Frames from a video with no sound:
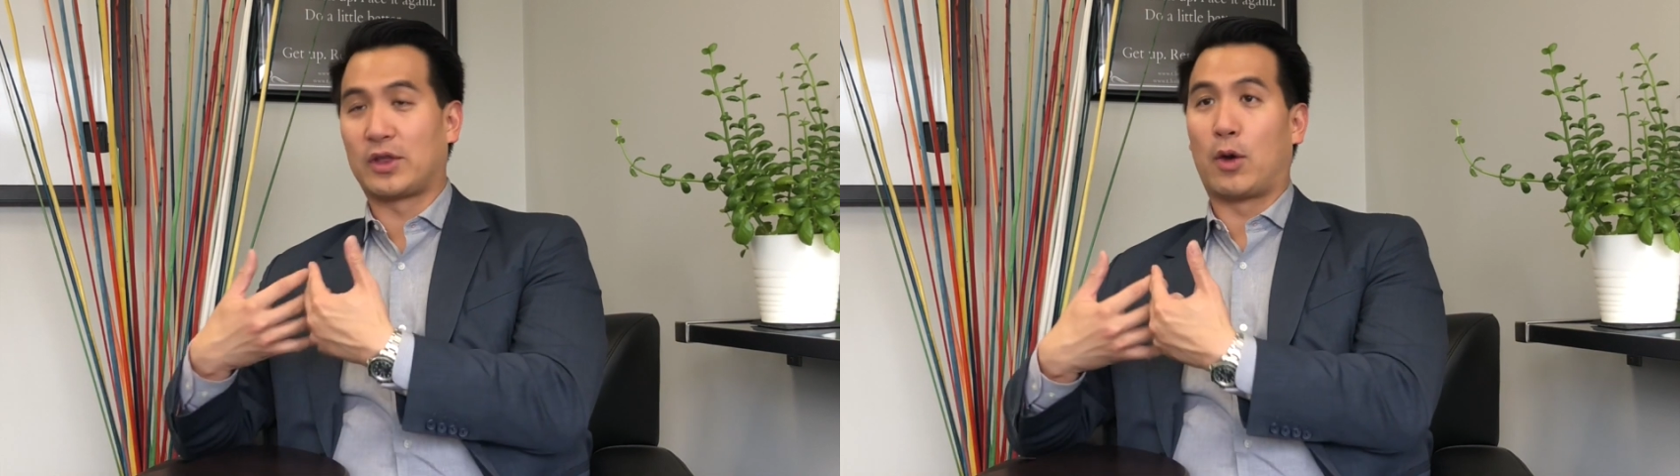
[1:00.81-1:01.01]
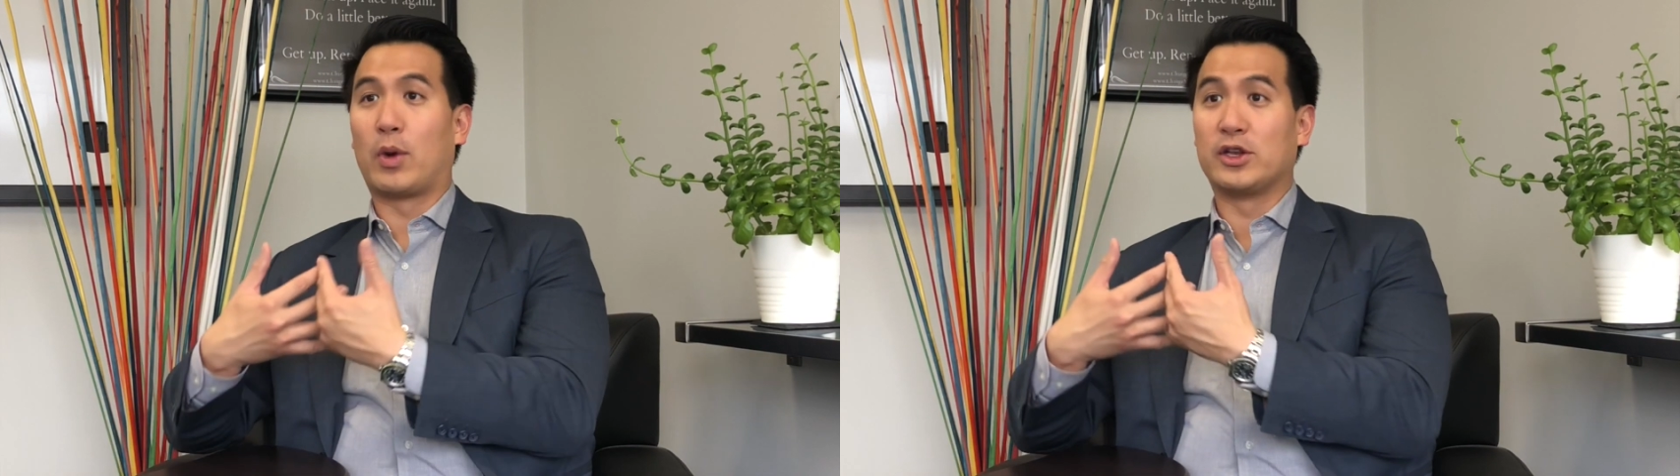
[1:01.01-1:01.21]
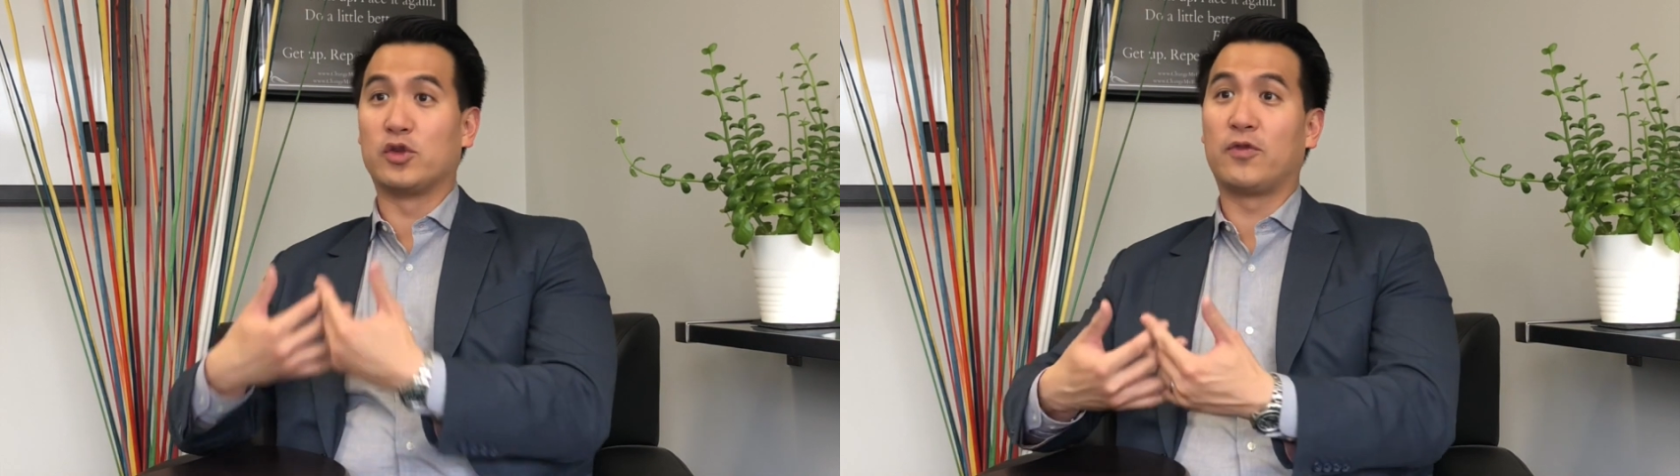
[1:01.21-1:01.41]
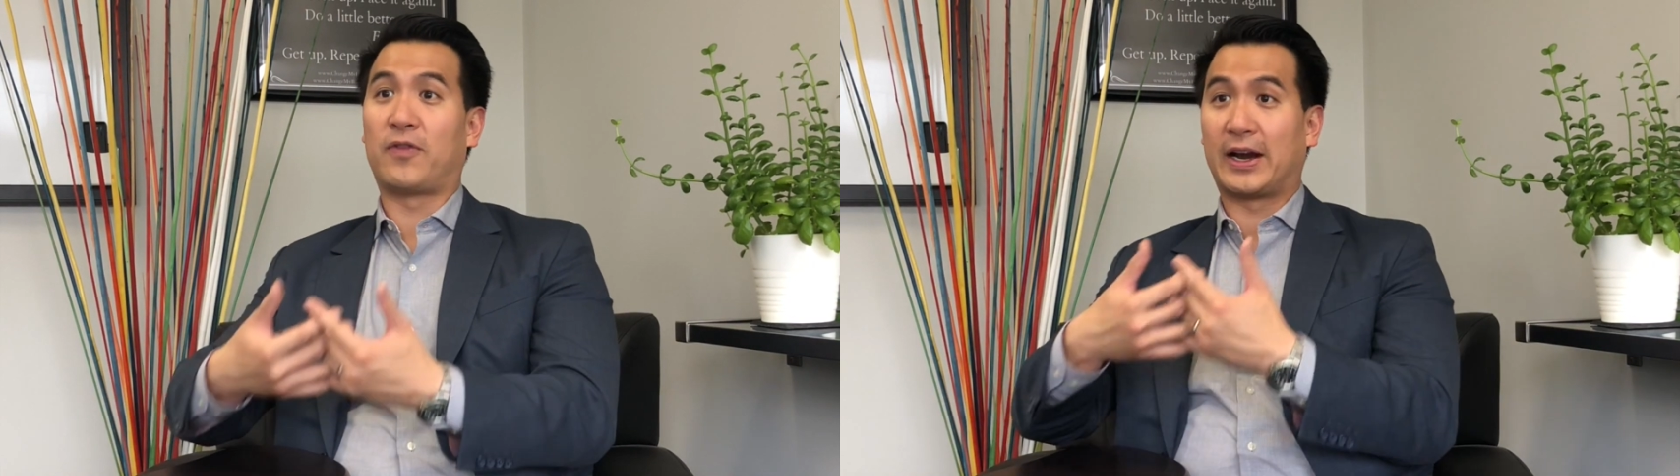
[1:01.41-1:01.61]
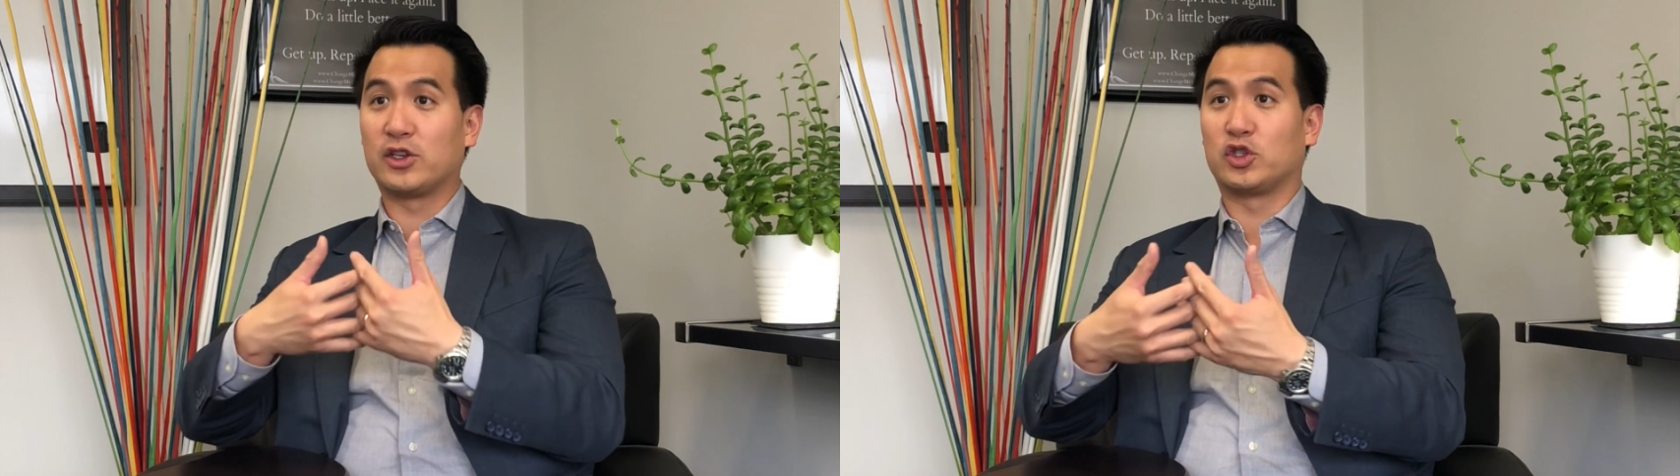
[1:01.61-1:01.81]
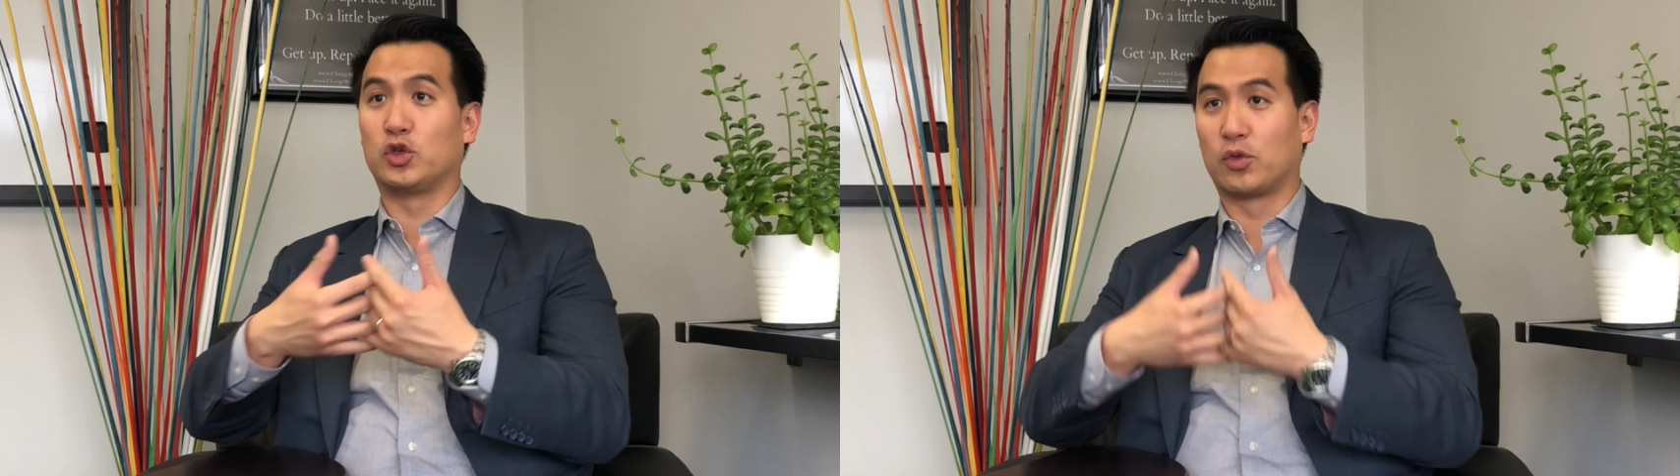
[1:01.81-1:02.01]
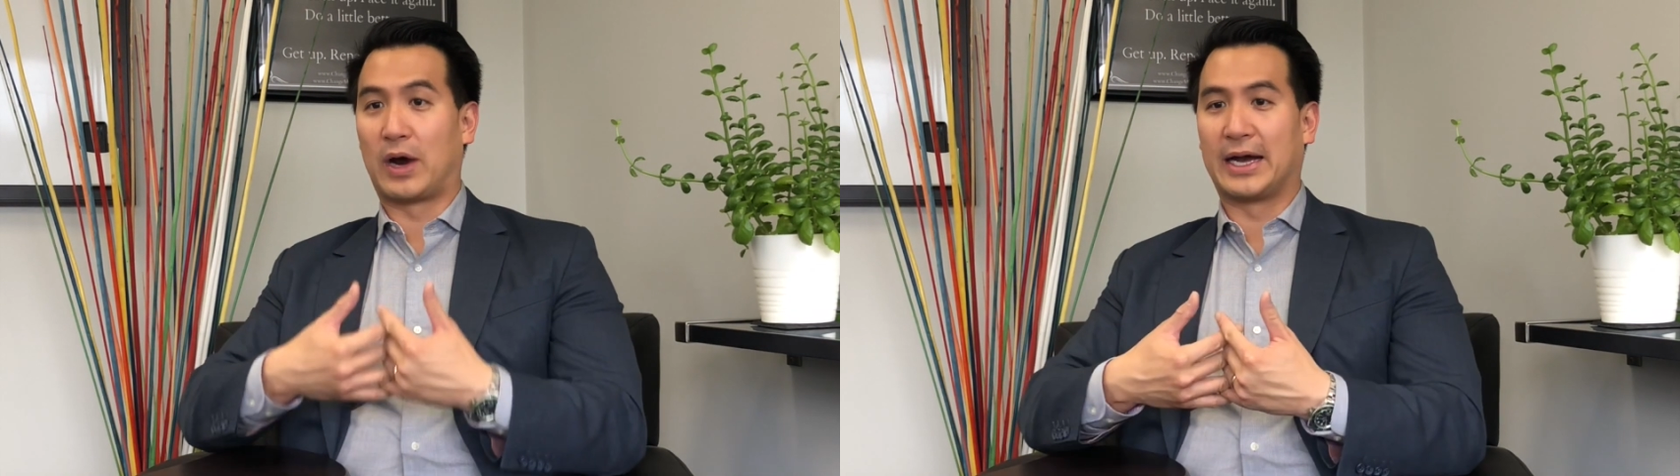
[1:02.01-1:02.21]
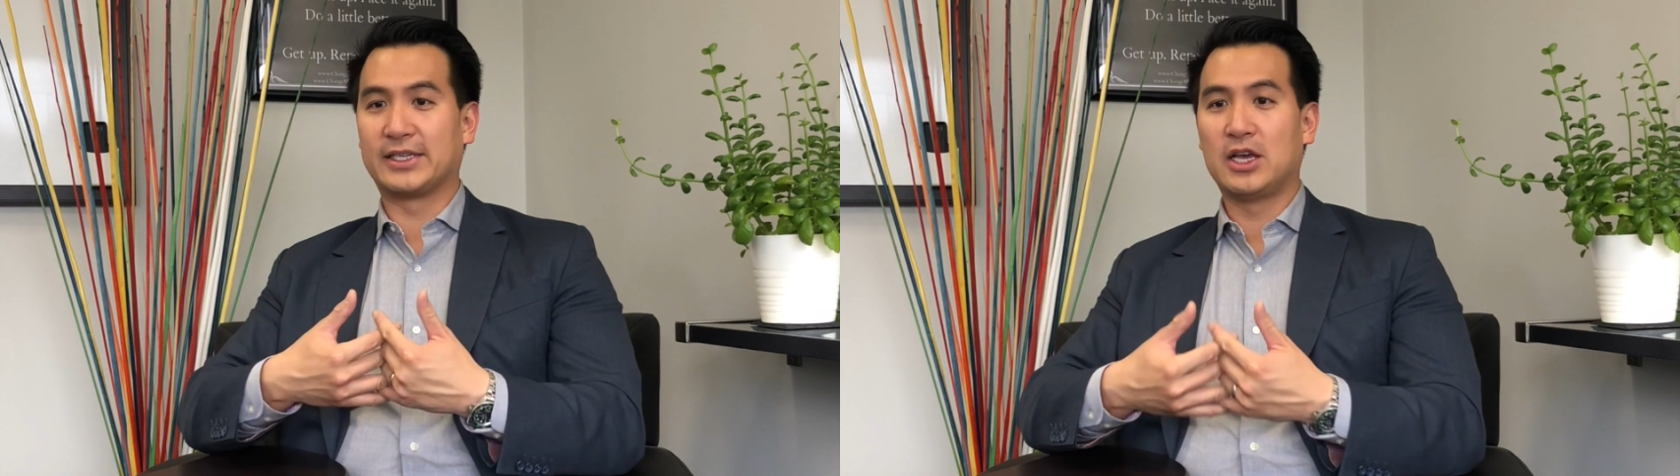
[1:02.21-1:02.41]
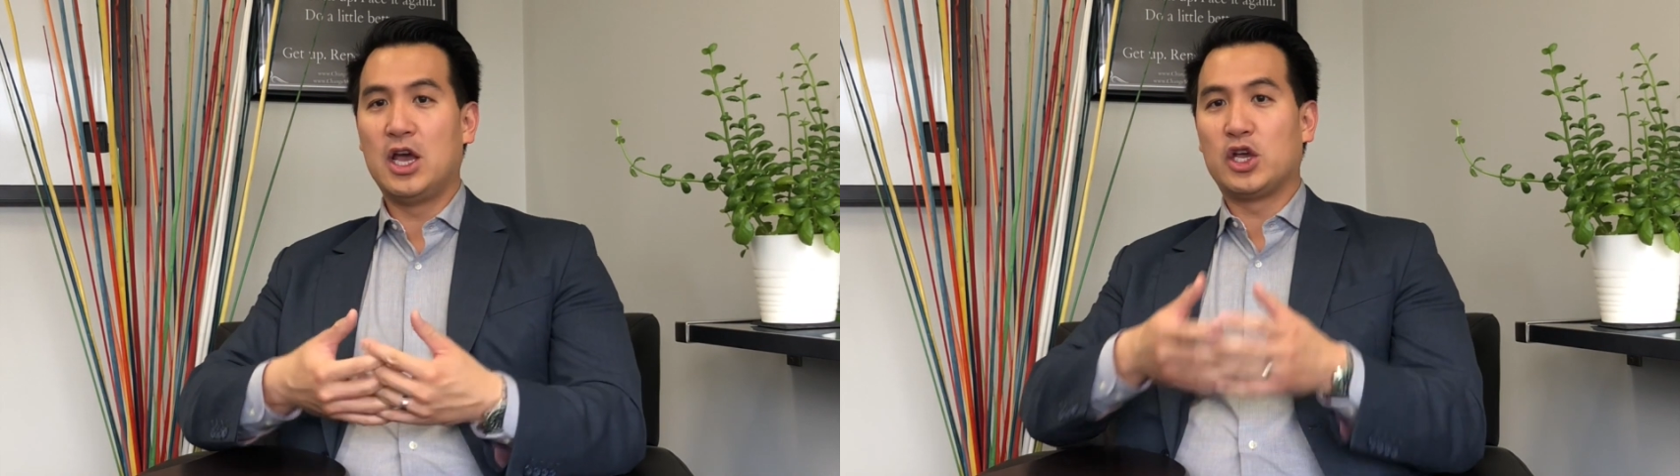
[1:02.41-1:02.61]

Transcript: that when do fires do rise,